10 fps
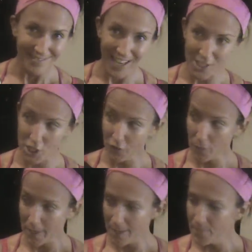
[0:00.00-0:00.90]
Action Hero
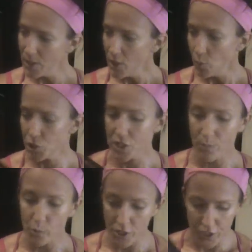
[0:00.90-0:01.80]
Babe, which is
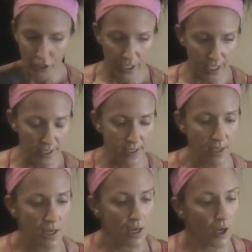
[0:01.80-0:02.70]
more circuits,
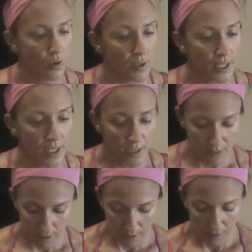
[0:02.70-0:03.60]
only
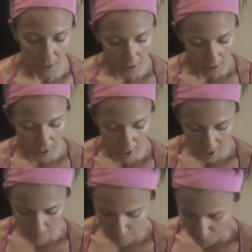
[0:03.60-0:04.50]
um,